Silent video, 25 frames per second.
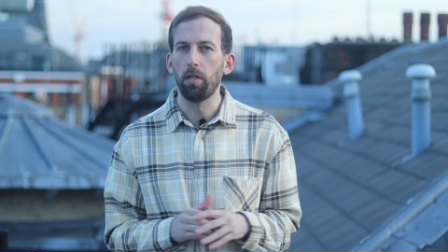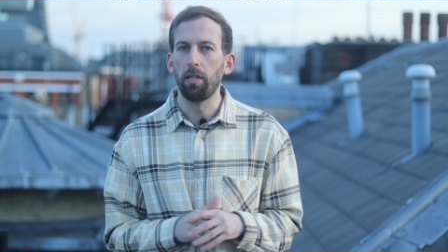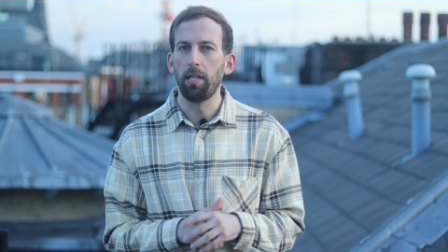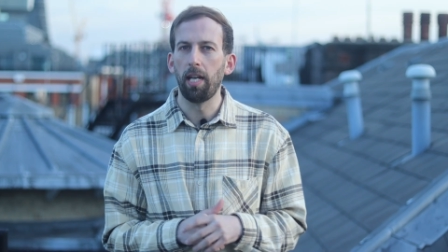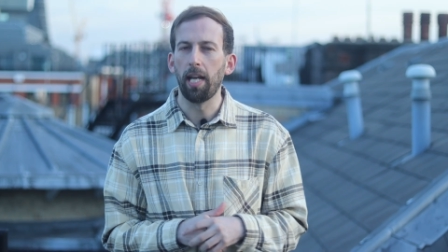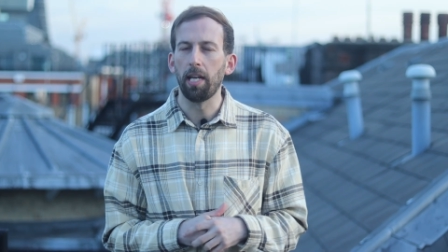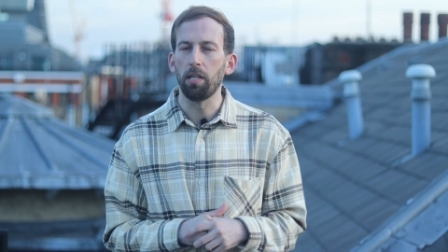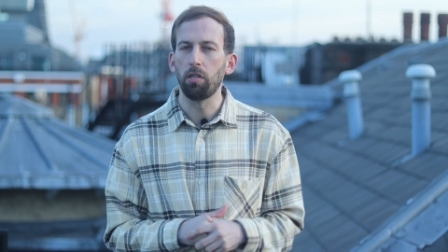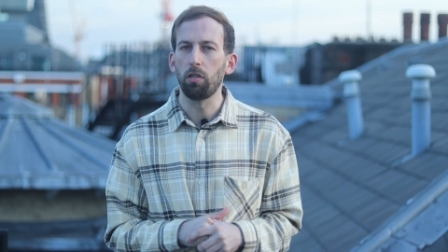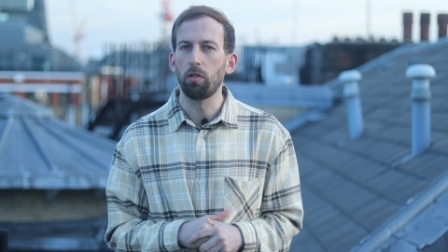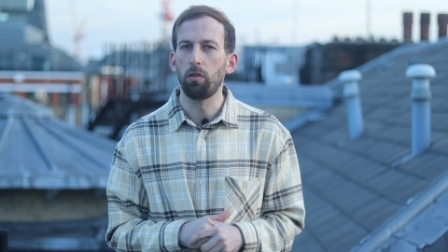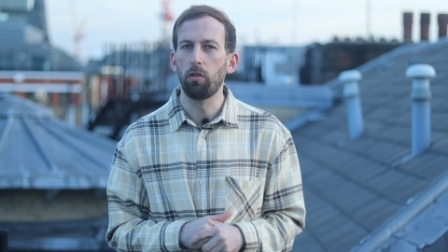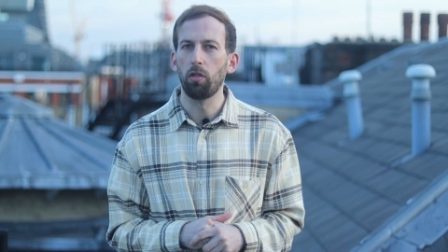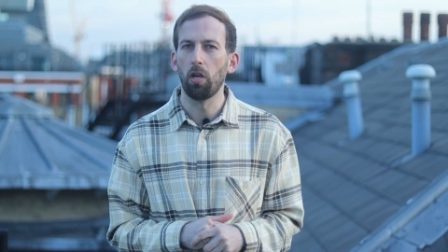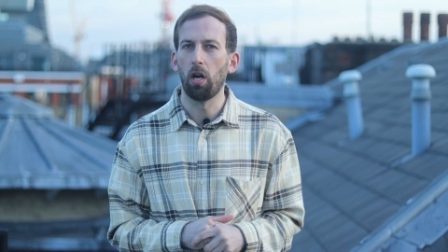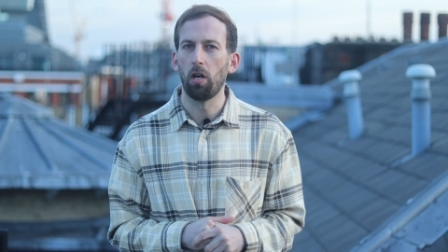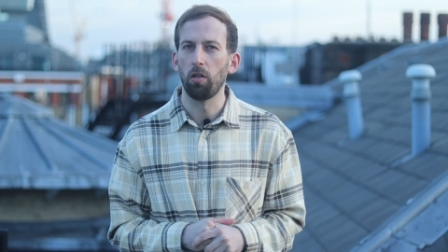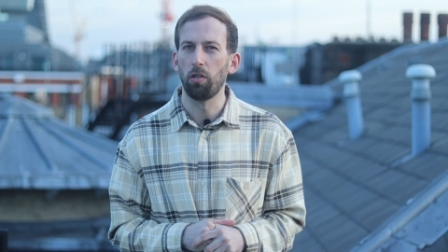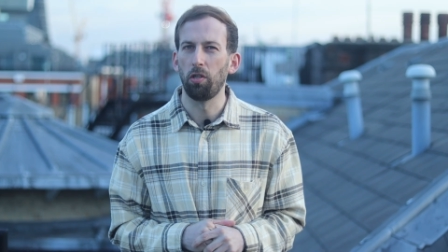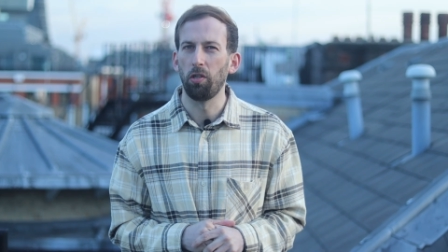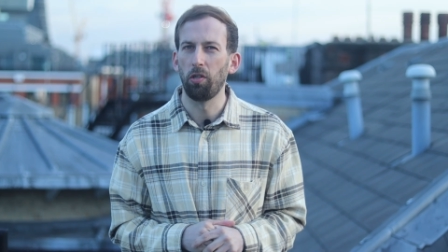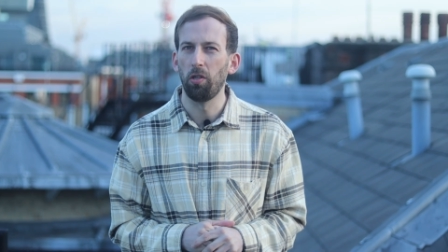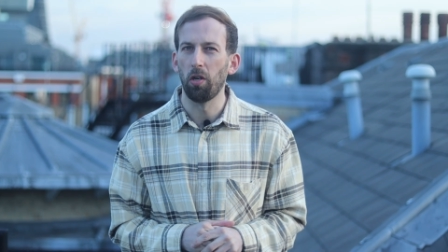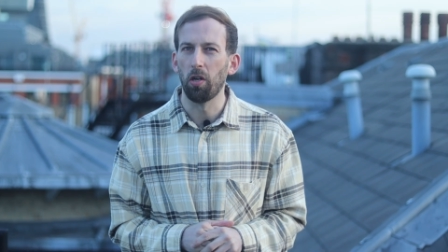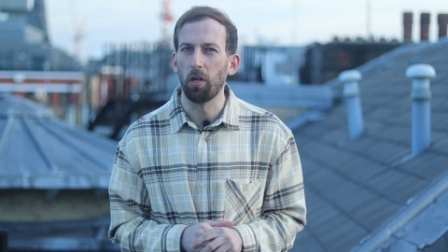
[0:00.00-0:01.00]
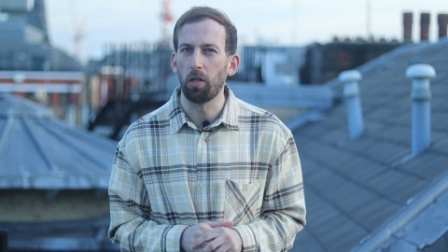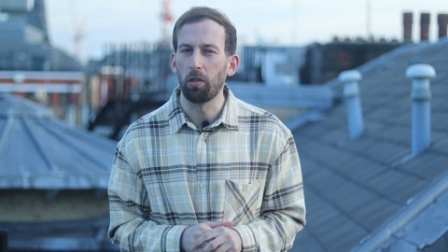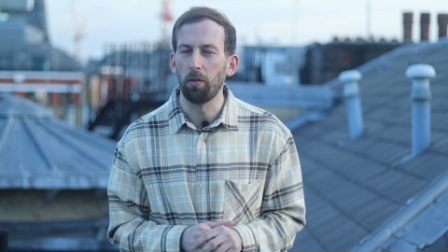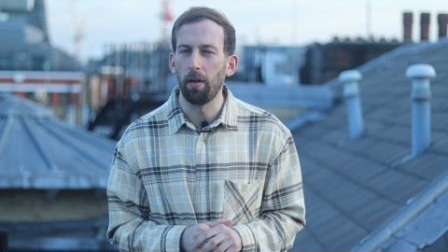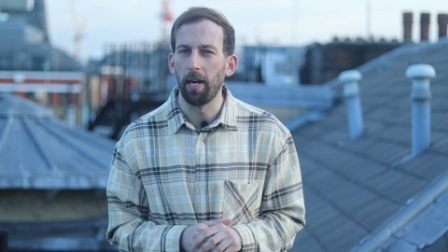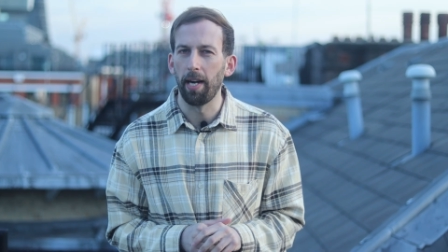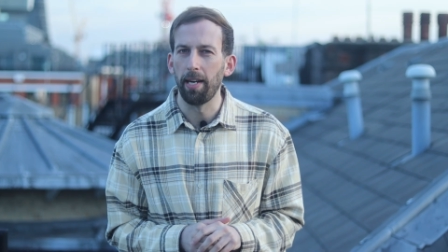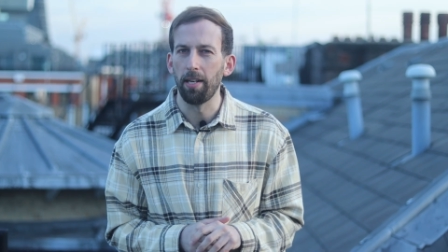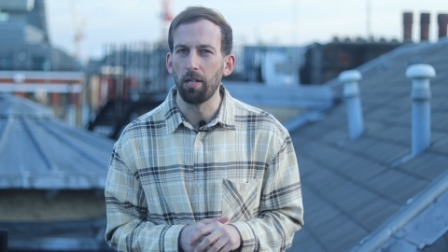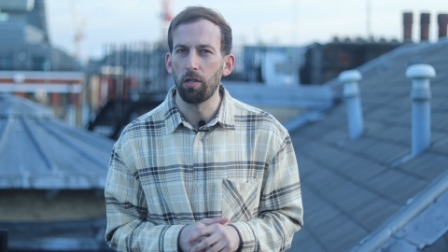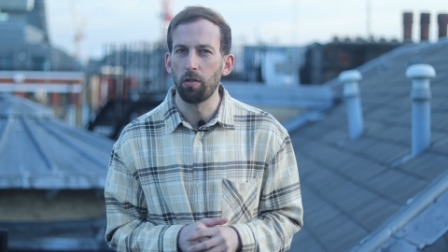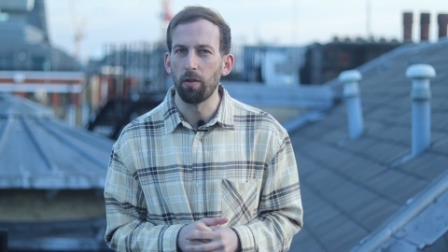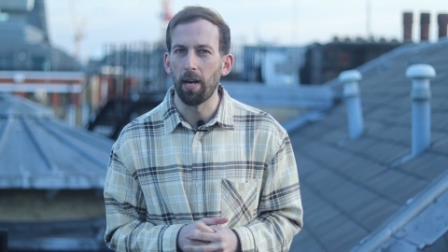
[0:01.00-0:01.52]
the less chance you've got to
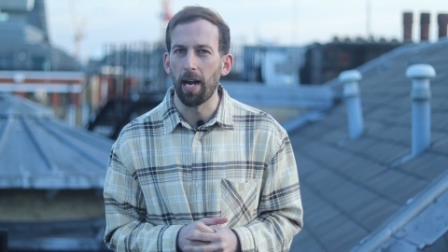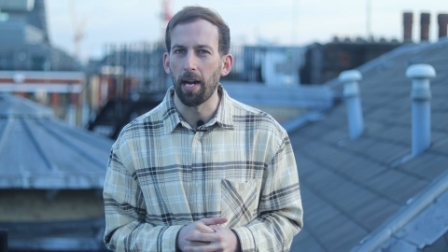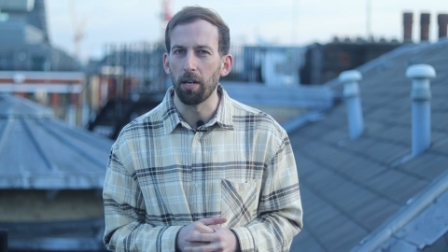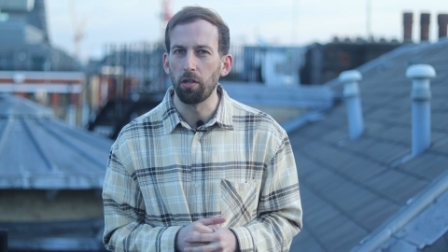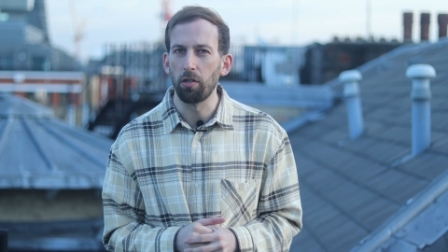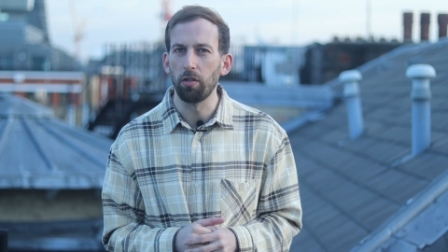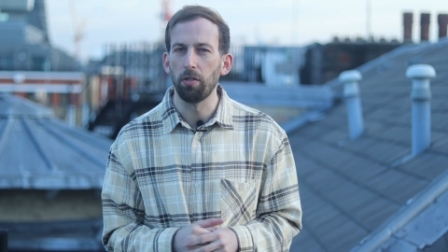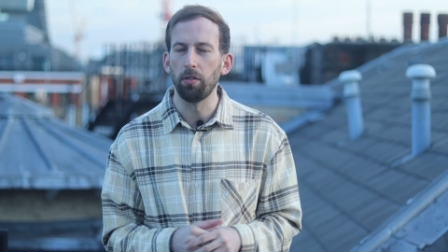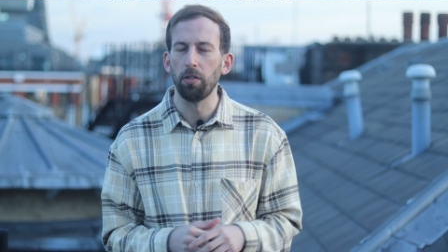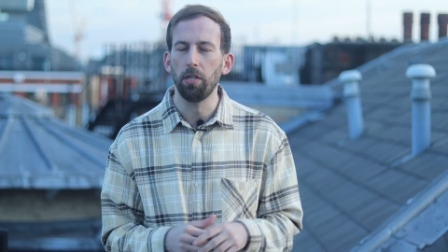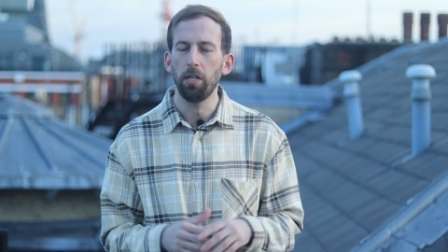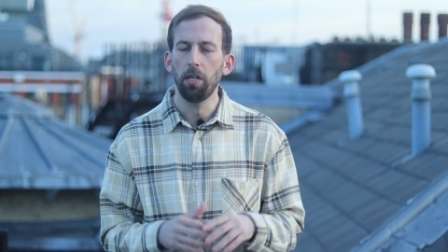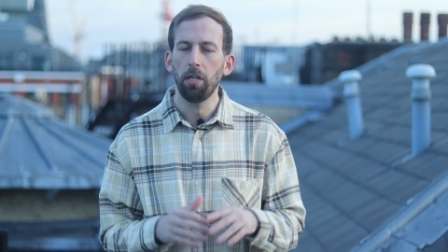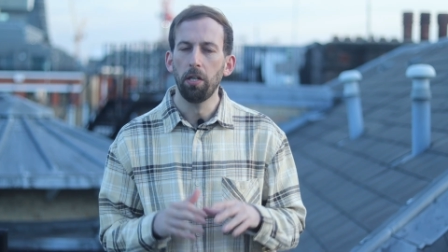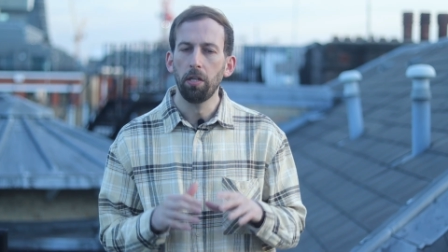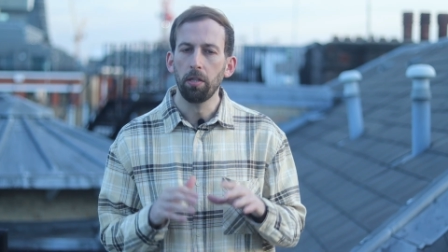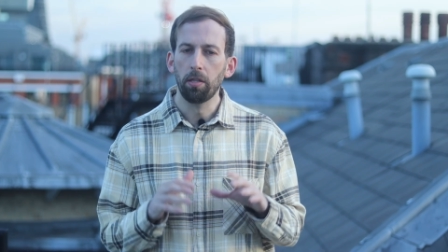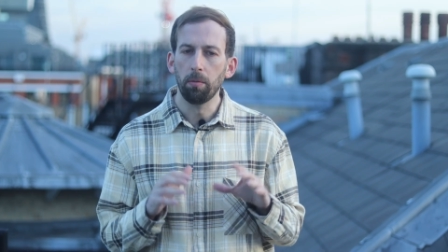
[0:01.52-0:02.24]
create an attraction.